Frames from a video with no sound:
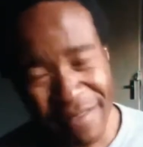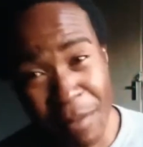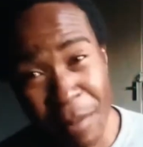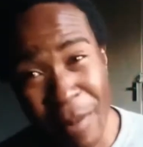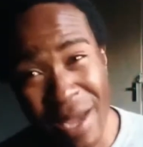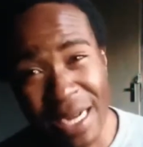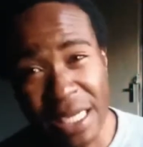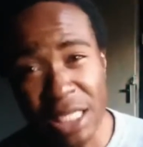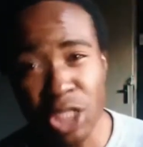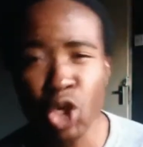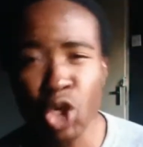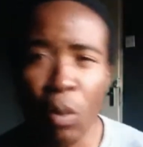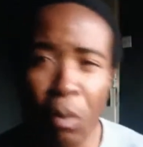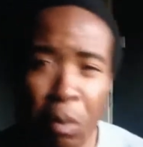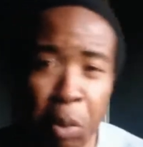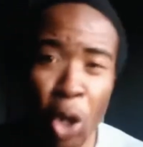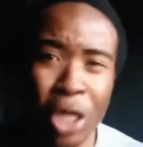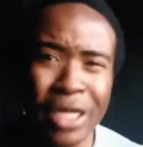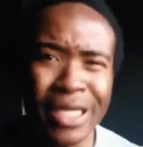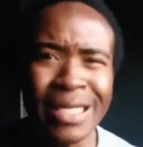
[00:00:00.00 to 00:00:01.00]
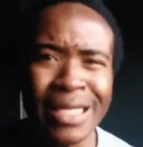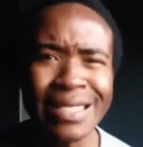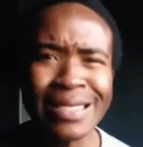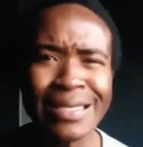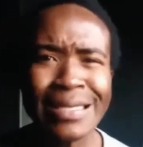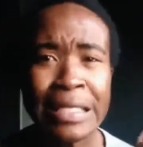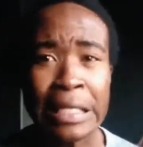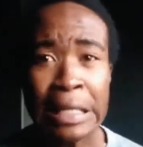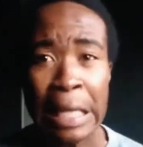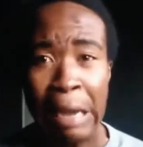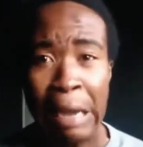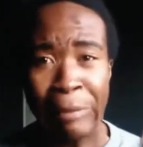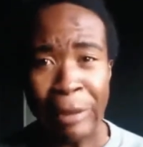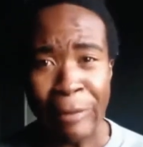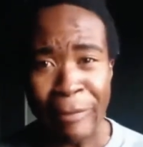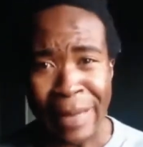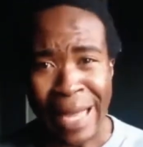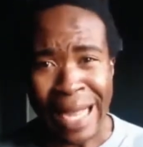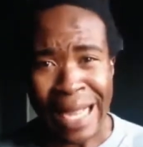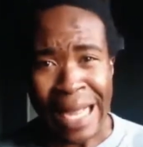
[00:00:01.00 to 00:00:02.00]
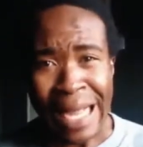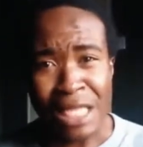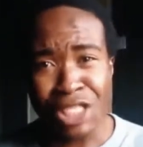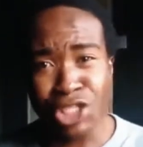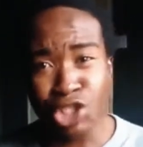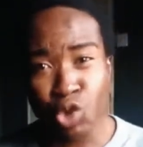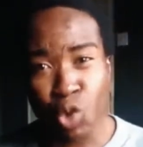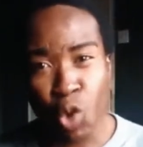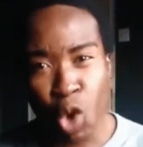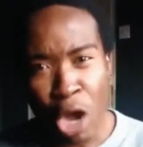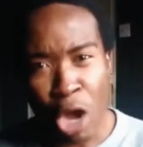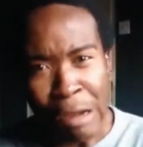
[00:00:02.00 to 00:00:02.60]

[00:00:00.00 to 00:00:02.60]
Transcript: Everybody, it's your boy Kingsley coming back at you.